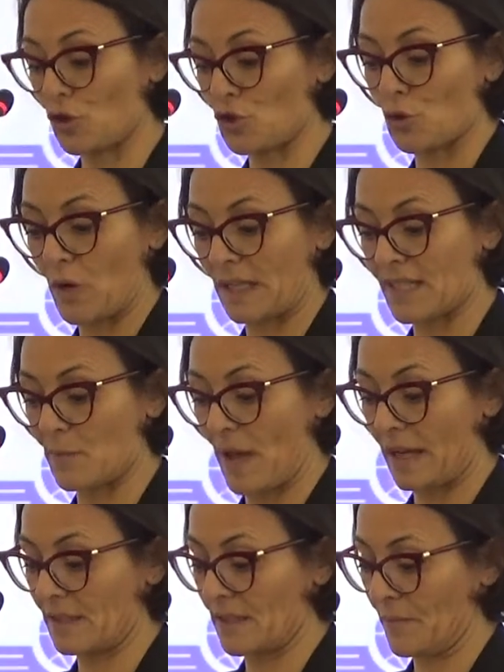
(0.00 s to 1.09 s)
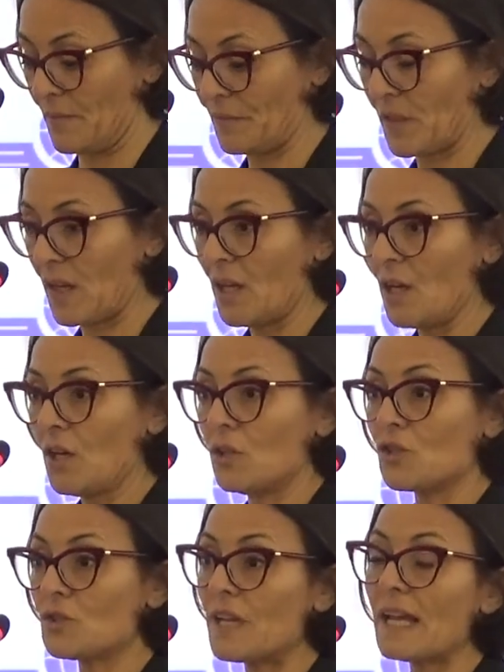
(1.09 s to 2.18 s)
to expect.
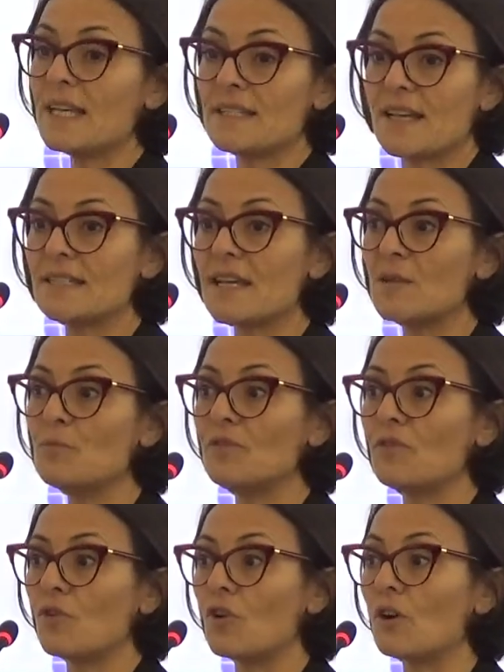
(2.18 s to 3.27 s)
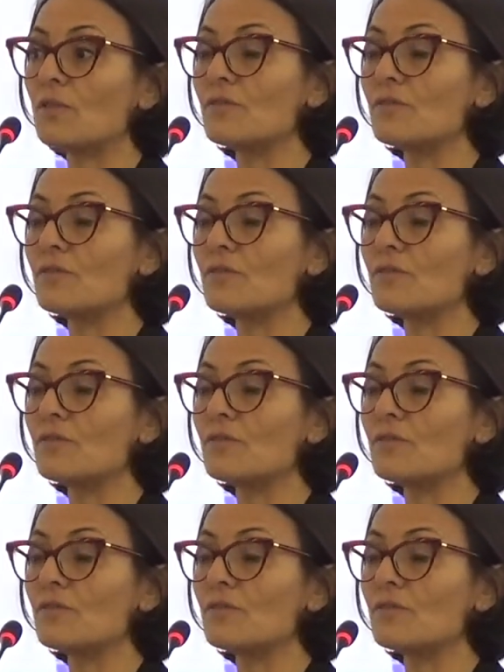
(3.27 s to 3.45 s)
Today, as I said before,